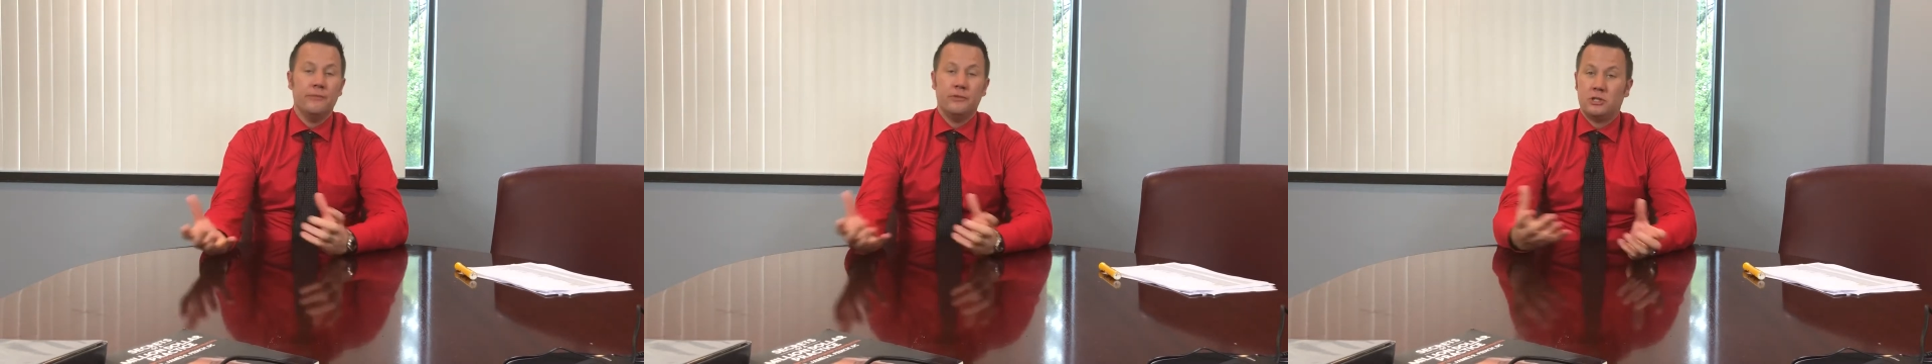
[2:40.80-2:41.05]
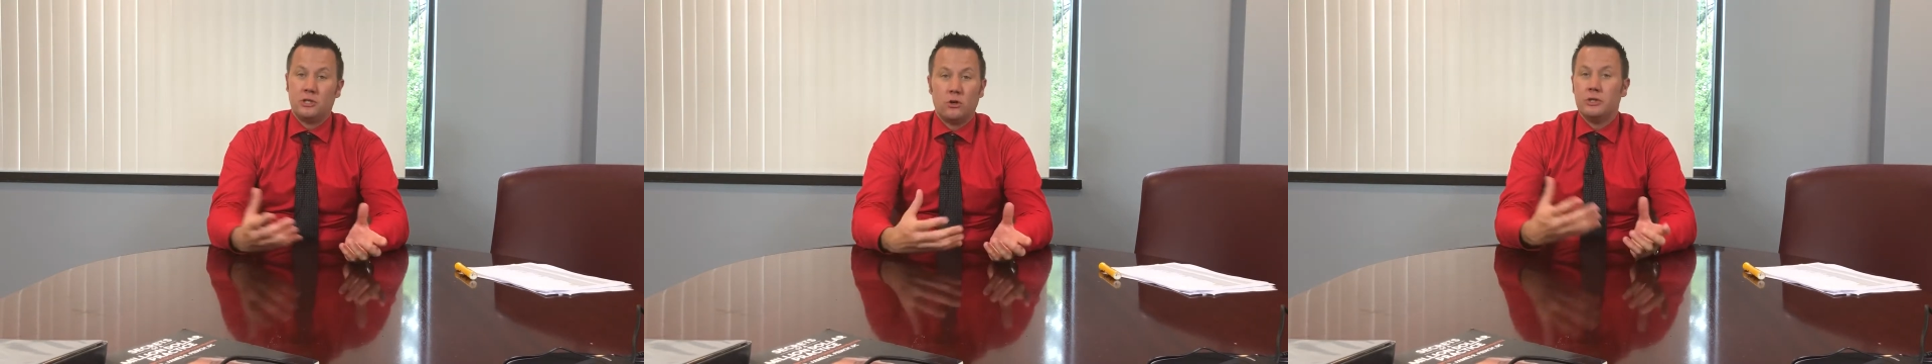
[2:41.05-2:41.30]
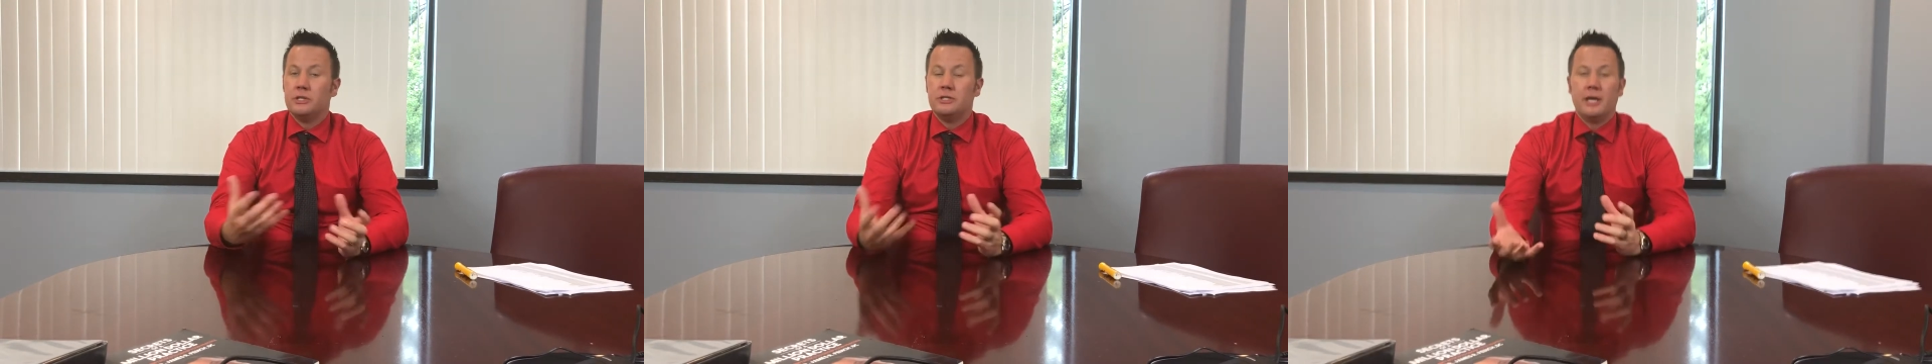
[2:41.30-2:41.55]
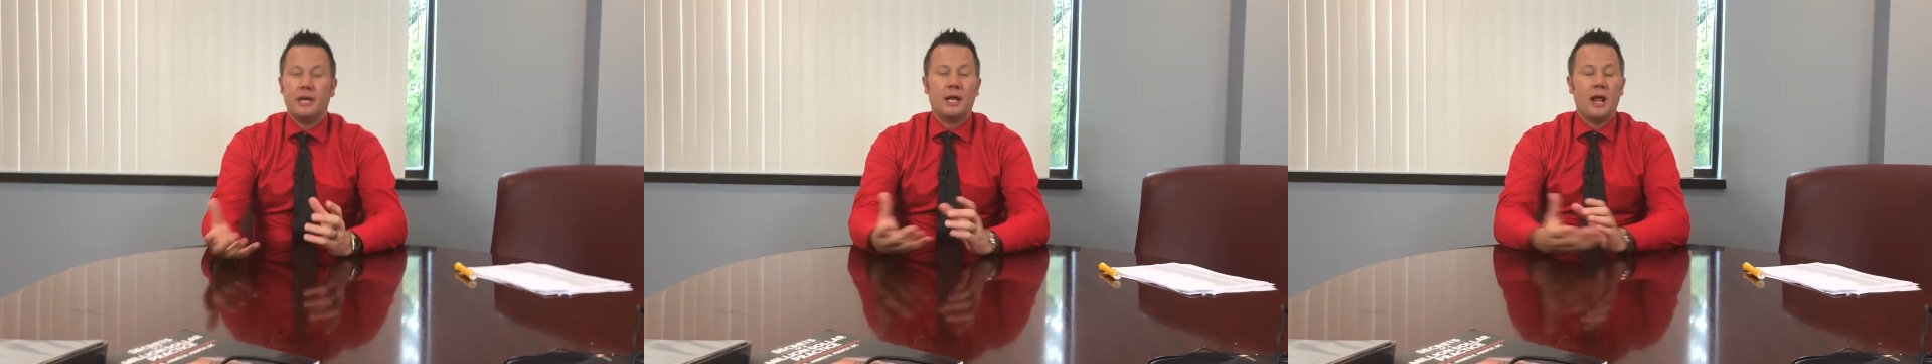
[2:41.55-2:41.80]

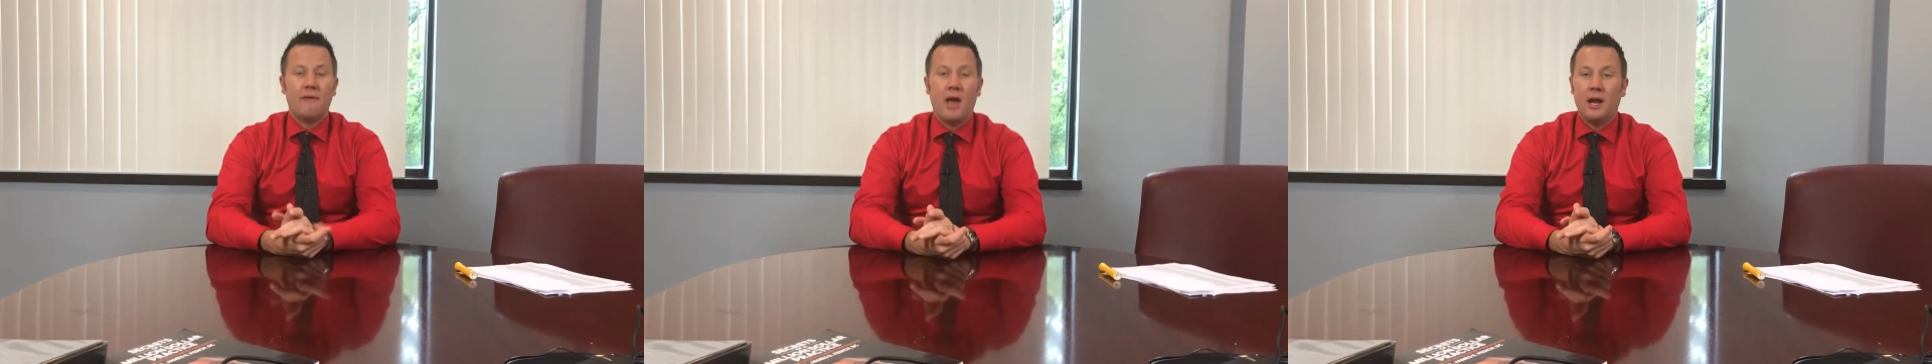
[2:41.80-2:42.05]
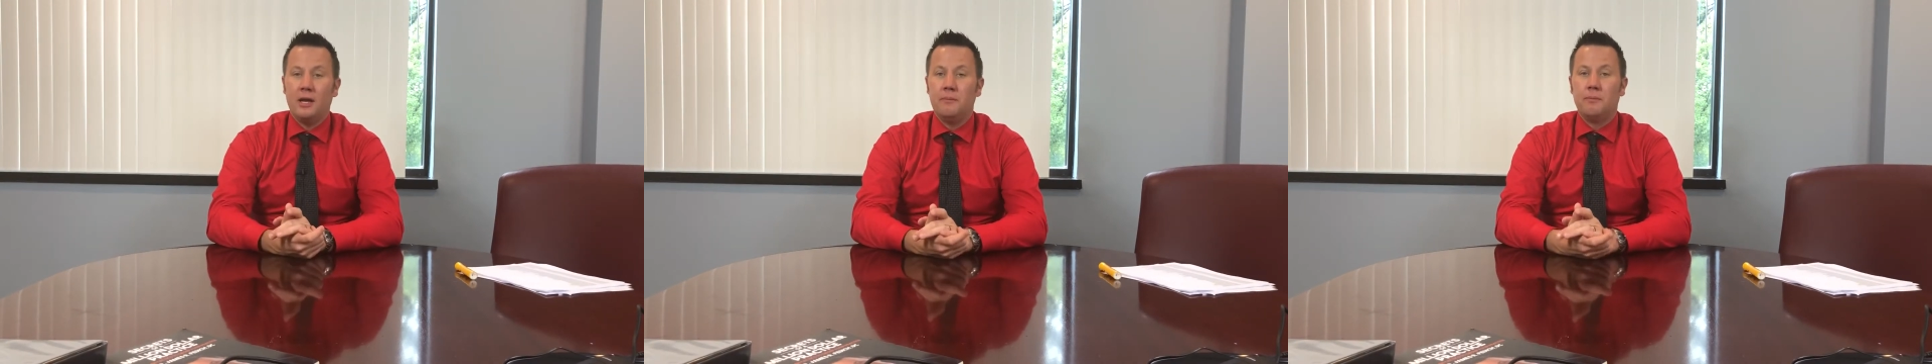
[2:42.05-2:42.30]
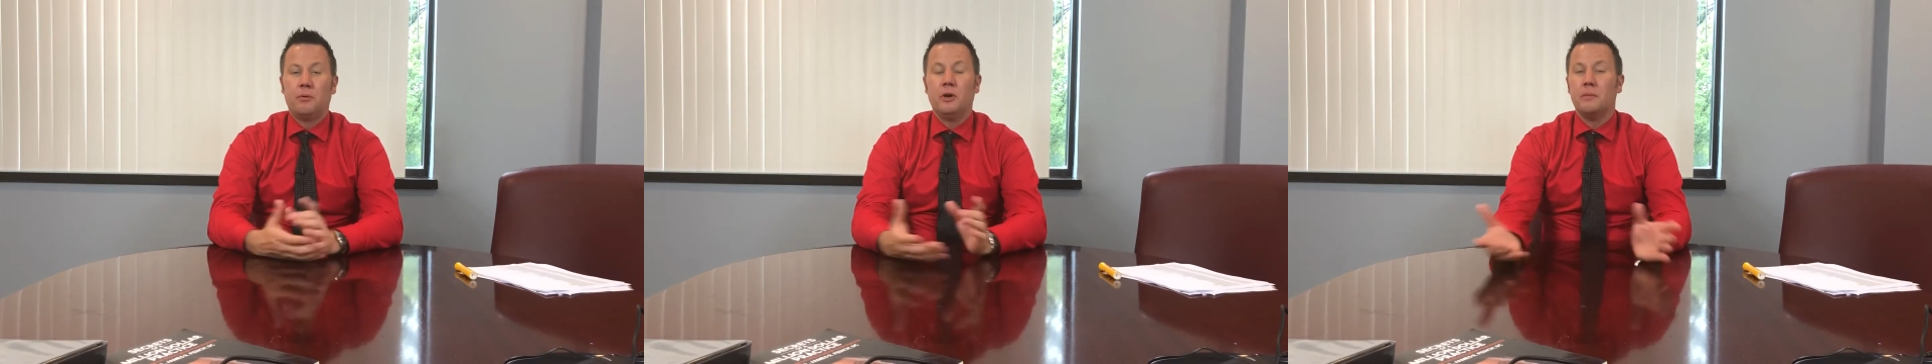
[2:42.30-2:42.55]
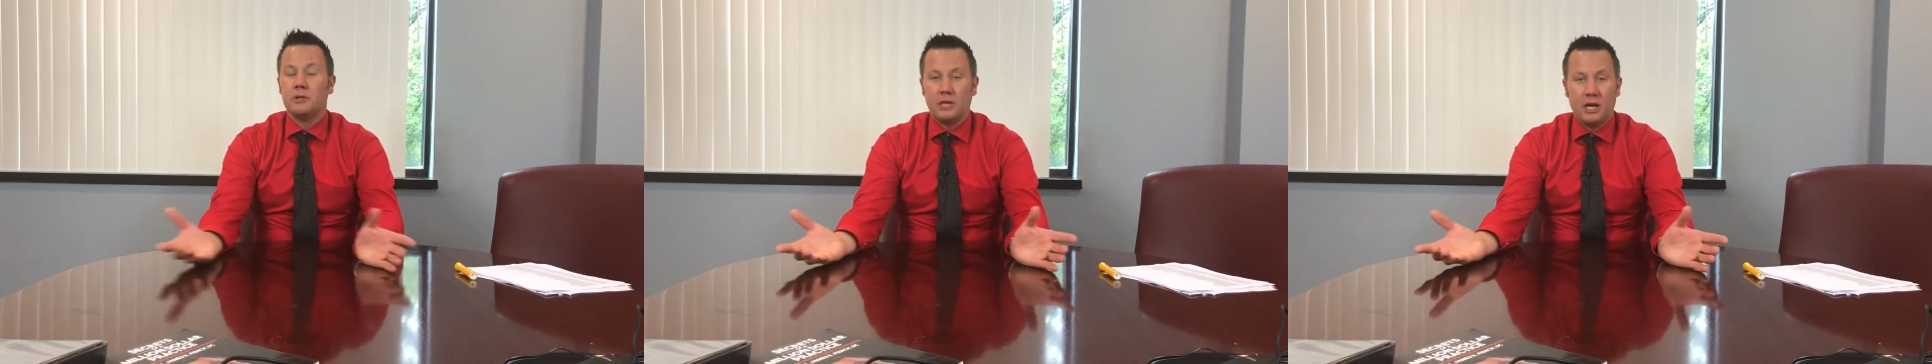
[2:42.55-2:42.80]
Surgeons, they can have
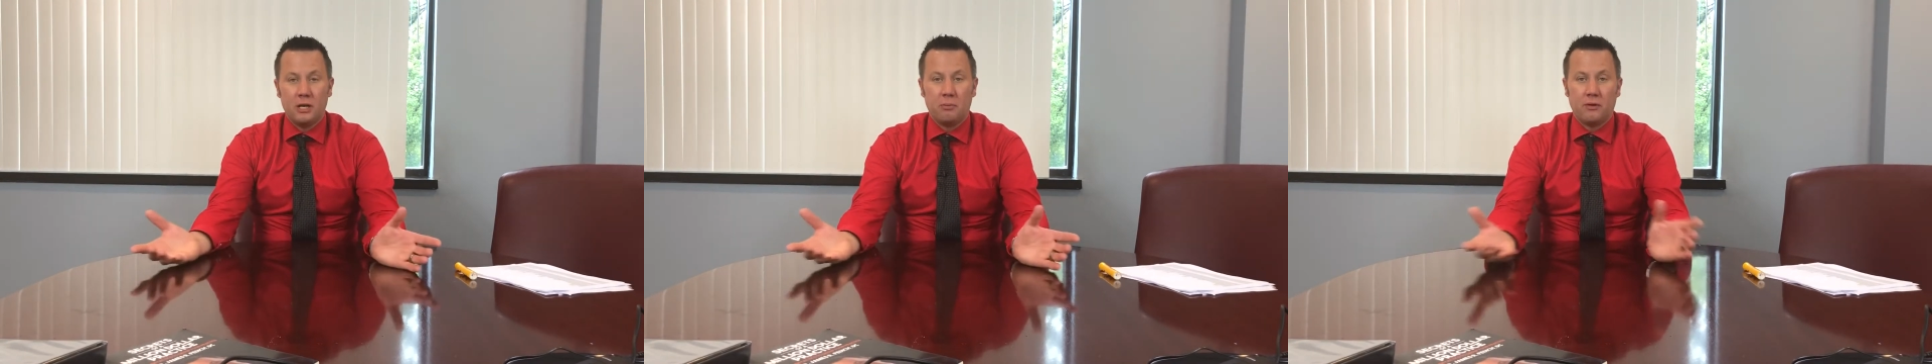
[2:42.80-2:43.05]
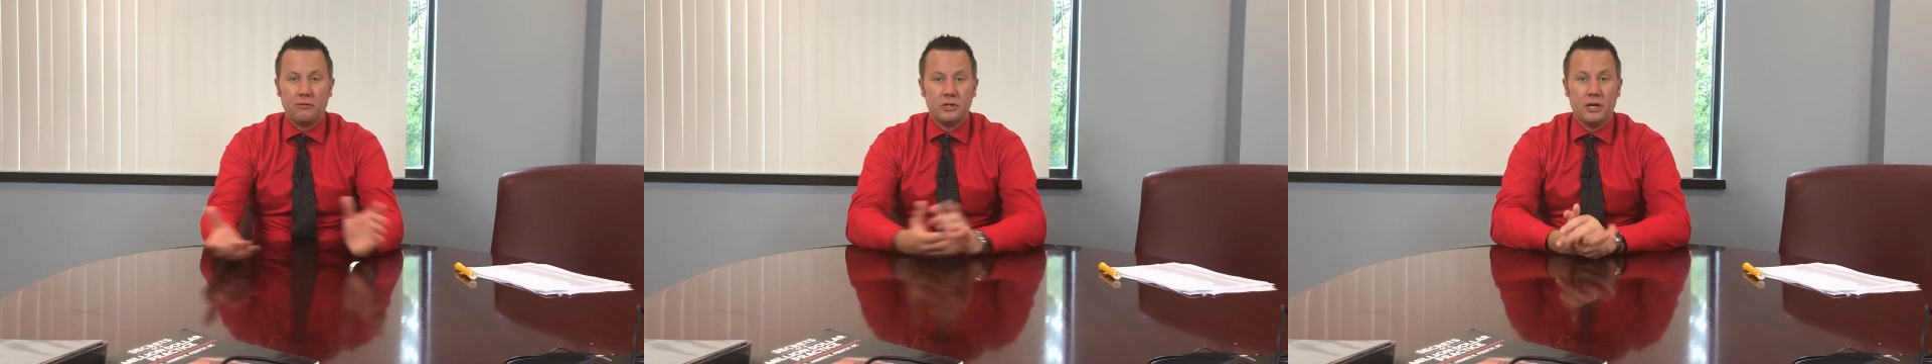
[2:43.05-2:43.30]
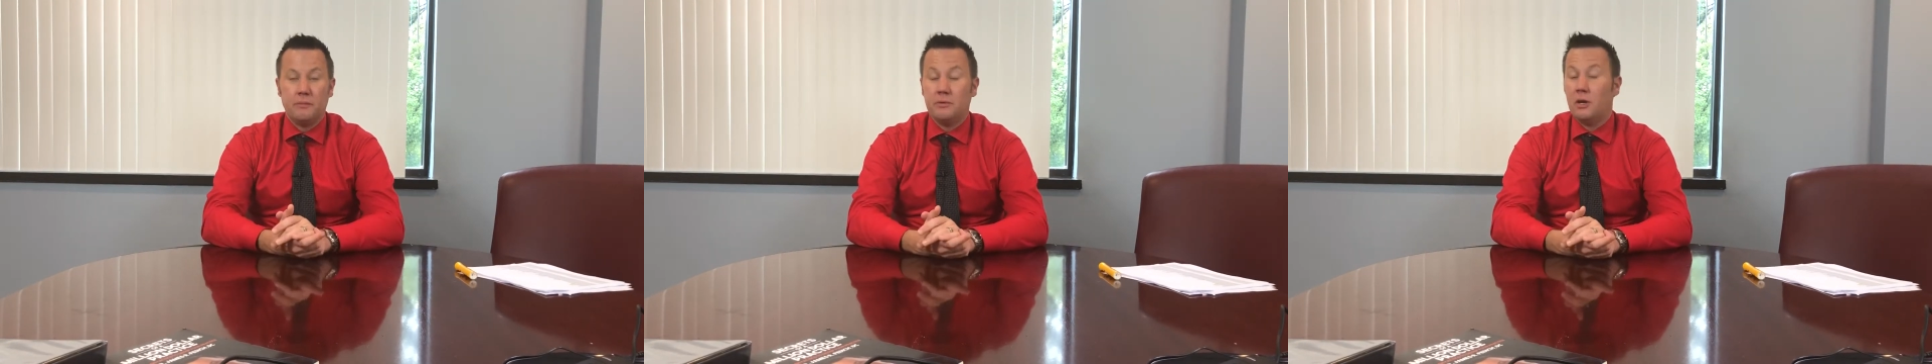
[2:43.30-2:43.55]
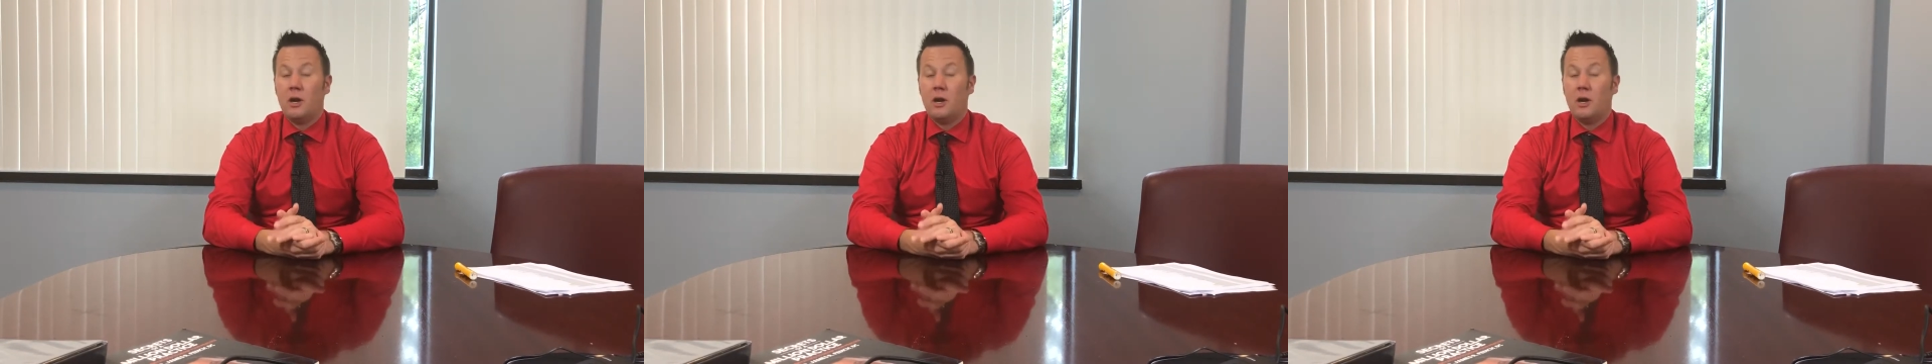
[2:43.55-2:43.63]
pretty much any privilege an MD,